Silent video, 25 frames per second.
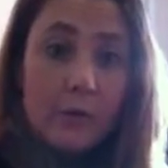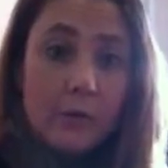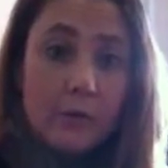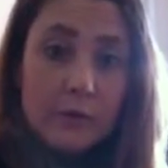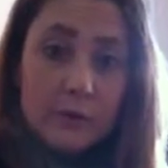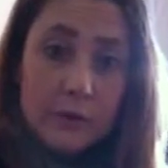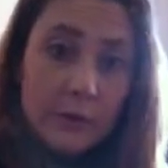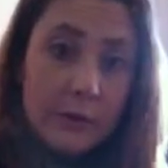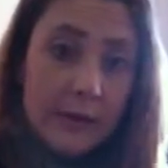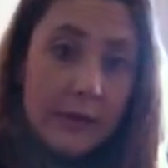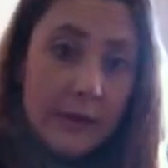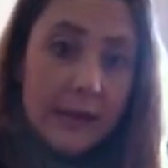
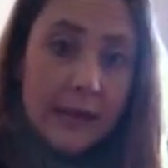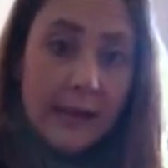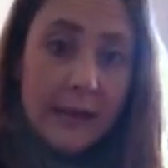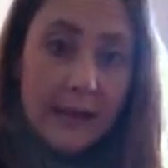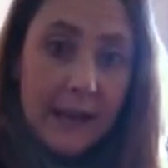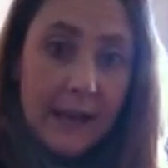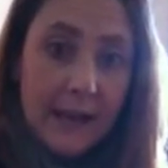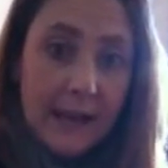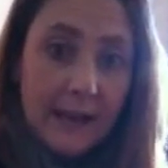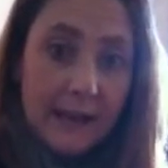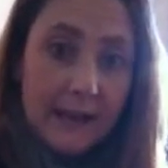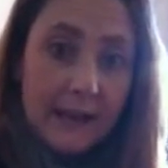Julia, can
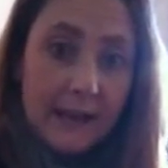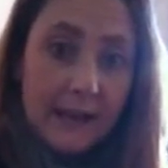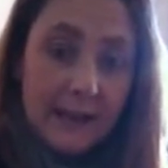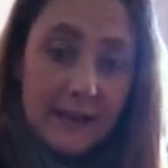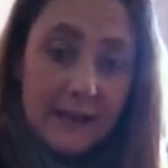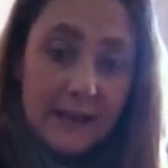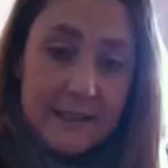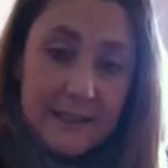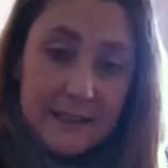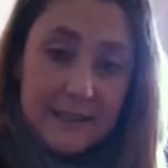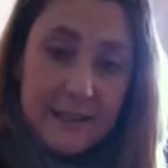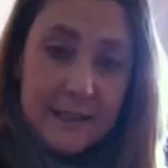
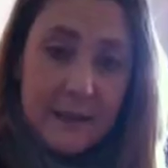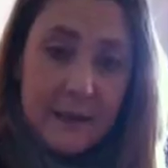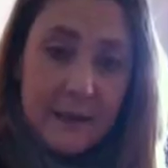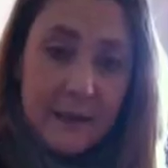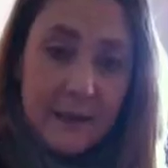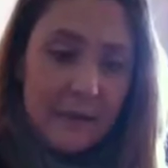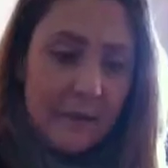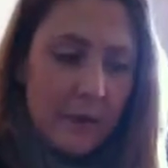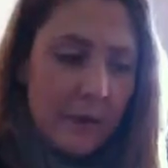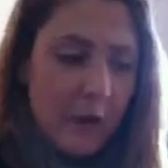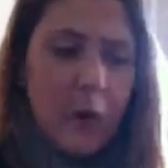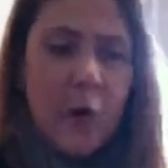I see what
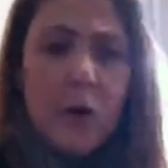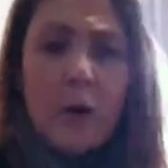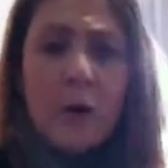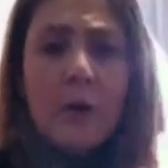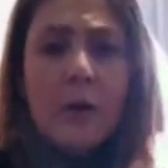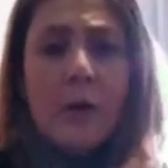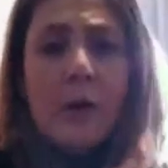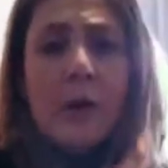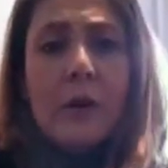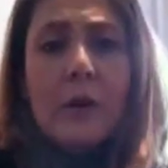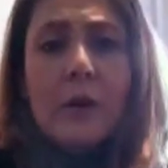I've written?" "Oh,